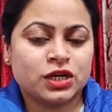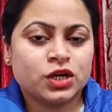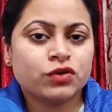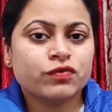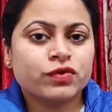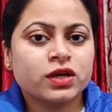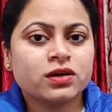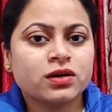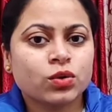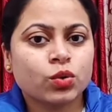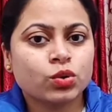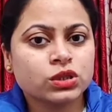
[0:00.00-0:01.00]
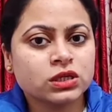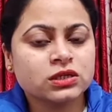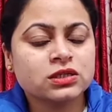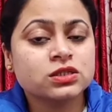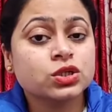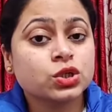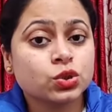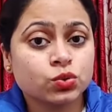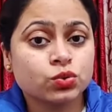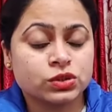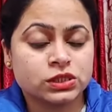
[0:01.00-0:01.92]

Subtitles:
where um, authors use